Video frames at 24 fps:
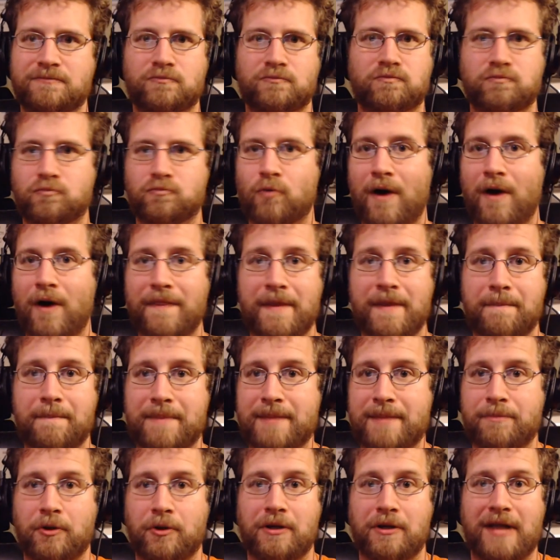one that
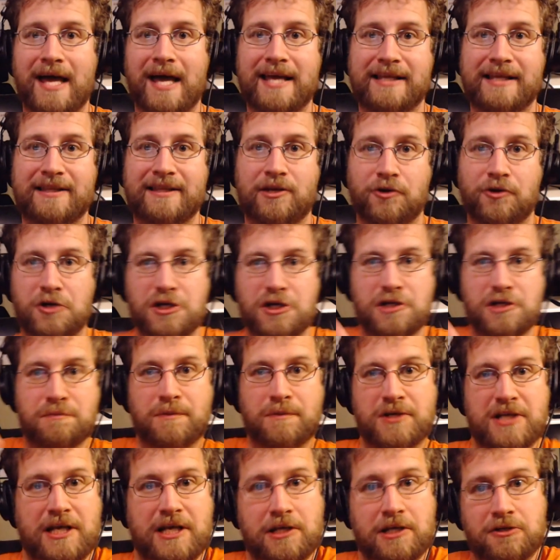people like that are in a
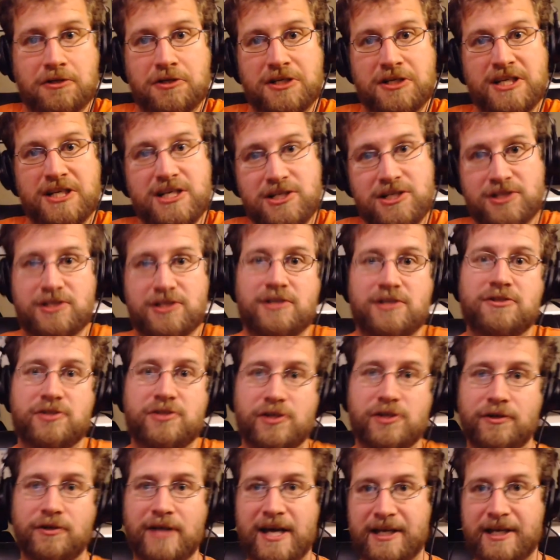particular niche.
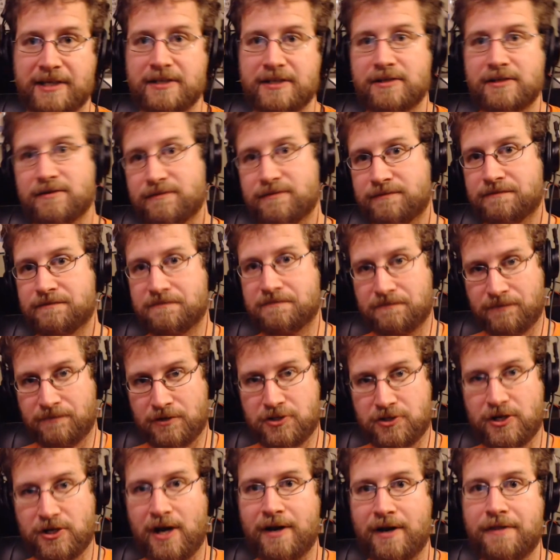So like
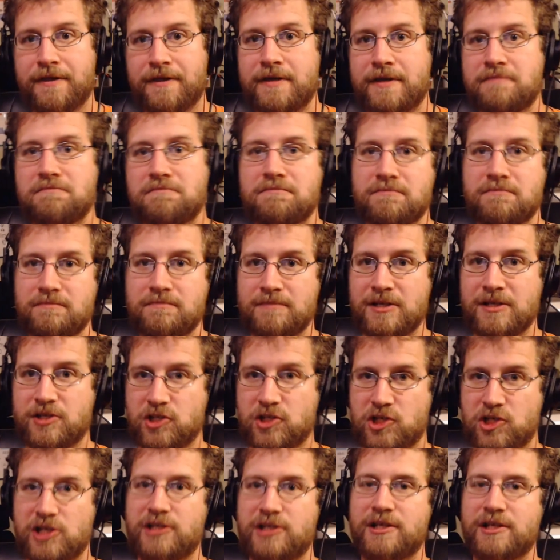for Jonathan, it's
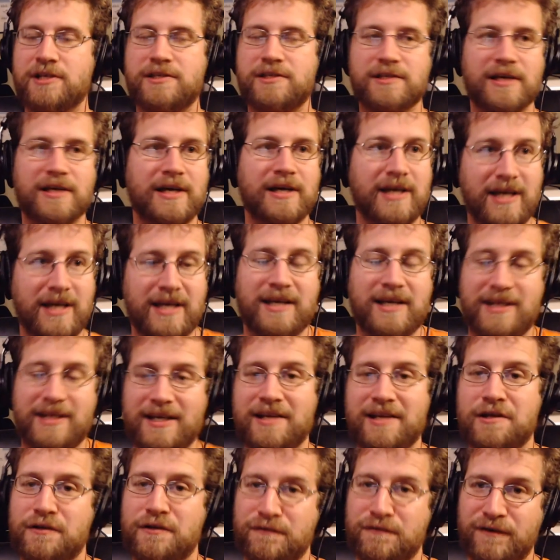genius.
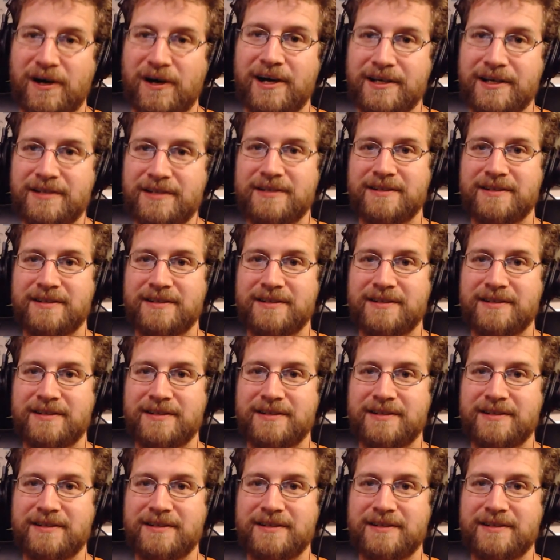It is fun.